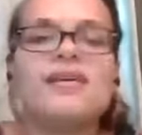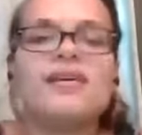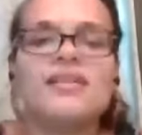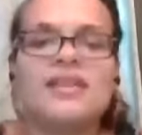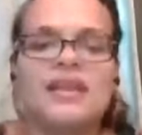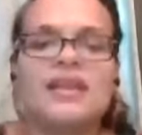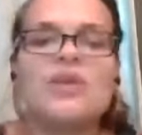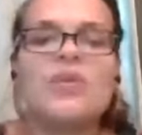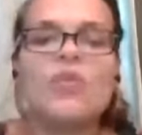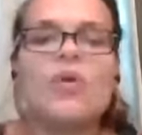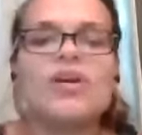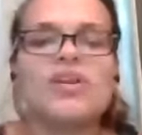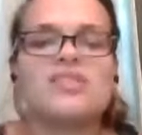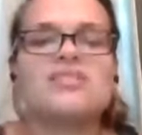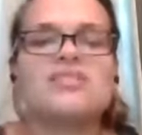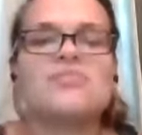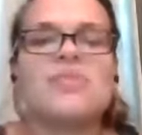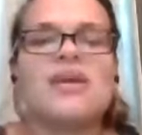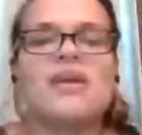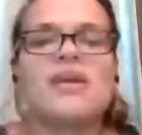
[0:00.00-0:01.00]
that He wanted
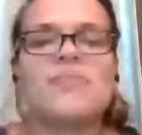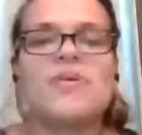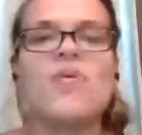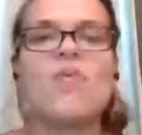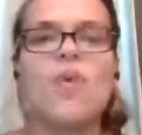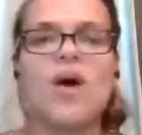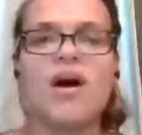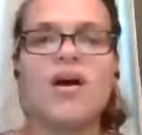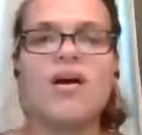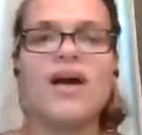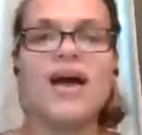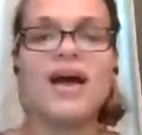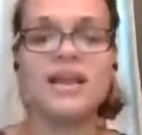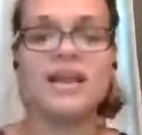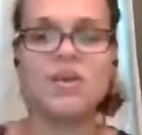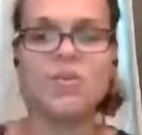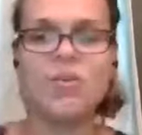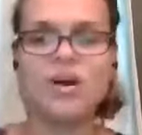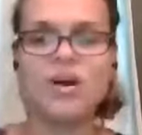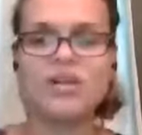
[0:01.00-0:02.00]
to make me well, and
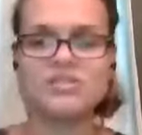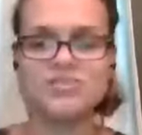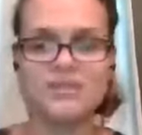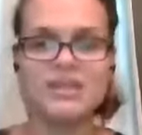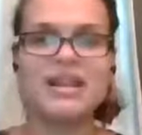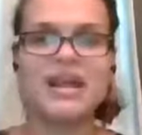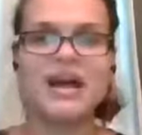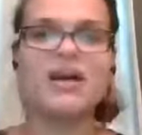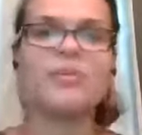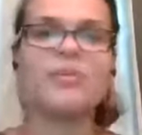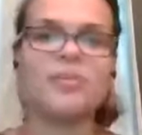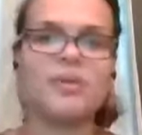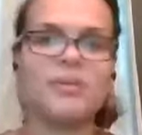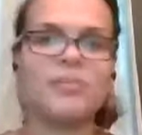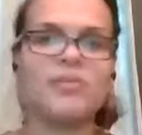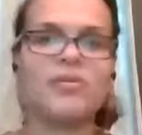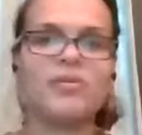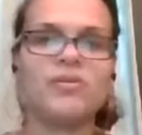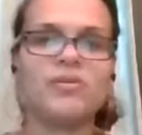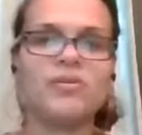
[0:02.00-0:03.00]
He wants me to help
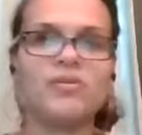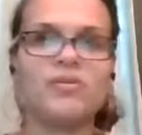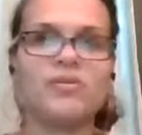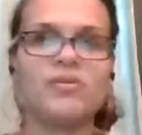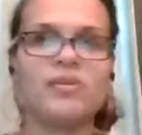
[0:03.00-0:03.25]
people,